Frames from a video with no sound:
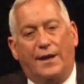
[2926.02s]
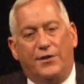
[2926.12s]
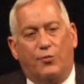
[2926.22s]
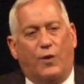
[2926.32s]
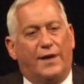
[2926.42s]

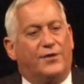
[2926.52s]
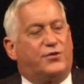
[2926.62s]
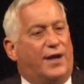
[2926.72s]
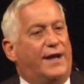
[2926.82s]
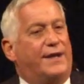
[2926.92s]
You want to
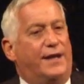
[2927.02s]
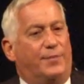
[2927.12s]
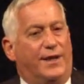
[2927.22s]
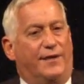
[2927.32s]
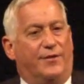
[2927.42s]
try to keep
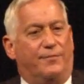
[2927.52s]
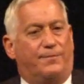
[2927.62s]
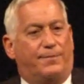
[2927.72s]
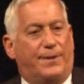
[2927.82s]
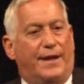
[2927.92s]
an even
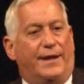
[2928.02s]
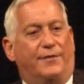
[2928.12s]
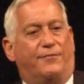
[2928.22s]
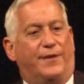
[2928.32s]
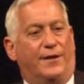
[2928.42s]

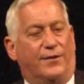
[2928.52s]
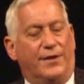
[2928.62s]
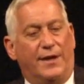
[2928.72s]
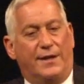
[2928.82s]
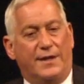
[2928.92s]
playing field,
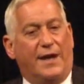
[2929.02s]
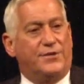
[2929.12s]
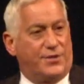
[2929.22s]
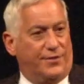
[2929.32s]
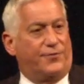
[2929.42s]

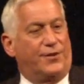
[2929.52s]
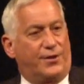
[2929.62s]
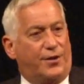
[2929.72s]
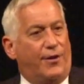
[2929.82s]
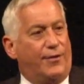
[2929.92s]
not just for the
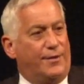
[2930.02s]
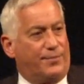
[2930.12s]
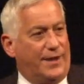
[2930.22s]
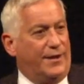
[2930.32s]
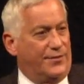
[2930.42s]
current
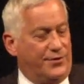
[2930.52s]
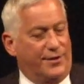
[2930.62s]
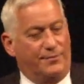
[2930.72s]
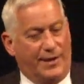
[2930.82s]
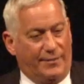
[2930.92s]
players who
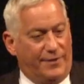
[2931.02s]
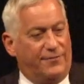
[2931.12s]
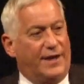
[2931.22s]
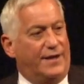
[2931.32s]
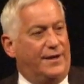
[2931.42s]
can probably
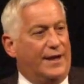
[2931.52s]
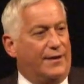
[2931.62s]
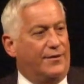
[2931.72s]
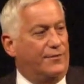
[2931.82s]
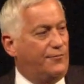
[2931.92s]
fight it
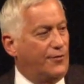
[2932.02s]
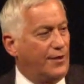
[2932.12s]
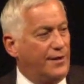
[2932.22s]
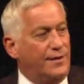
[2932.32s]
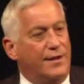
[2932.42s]
out and
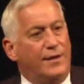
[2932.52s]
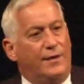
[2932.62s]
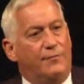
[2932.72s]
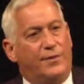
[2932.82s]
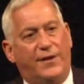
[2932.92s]
afford it,
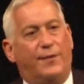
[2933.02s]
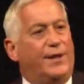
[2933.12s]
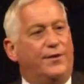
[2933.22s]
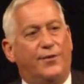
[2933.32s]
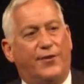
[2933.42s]
but there'll
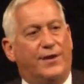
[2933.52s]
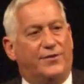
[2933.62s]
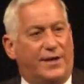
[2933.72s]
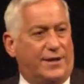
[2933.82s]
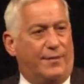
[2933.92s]
be new things
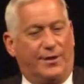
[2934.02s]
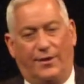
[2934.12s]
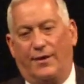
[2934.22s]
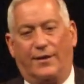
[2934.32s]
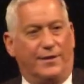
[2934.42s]
that come
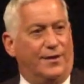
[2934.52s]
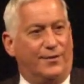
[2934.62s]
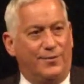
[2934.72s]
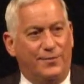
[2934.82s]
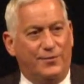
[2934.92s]
along, you
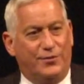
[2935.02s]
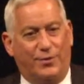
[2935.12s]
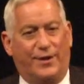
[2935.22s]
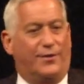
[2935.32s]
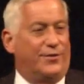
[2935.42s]
know,
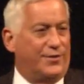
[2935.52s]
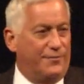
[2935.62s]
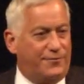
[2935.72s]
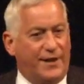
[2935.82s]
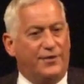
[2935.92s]
Twitters
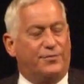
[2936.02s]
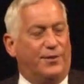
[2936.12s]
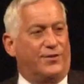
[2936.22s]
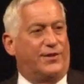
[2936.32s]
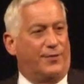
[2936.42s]
and
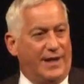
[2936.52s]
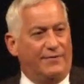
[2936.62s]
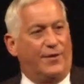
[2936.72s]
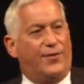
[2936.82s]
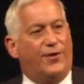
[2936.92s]
Facebooks that we
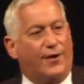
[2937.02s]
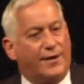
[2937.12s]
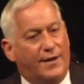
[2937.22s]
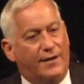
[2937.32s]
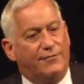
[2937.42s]
haven't thought
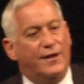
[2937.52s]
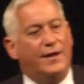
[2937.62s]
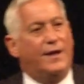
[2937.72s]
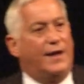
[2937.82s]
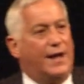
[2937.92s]
of,
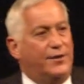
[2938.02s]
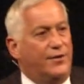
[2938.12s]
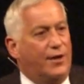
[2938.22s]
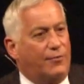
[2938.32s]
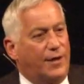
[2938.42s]
and
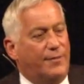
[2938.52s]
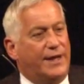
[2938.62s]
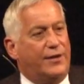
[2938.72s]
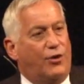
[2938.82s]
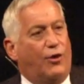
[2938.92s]
you don't want to
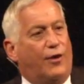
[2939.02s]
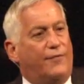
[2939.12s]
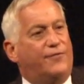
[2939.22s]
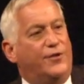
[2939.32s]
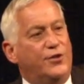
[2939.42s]
make it
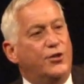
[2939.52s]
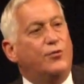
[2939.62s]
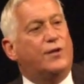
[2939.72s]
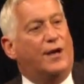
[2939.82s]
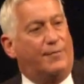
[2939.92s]
hard for
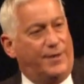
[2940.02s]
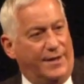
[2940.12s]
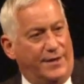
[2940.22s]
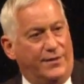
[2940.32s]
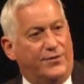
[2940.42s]
new
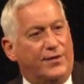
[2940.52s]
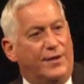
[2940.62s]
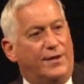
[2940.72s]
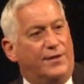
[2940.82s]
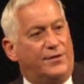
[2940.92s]
companies
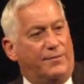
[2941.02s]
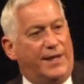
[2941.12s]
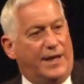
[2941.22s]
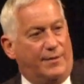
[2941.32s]
to be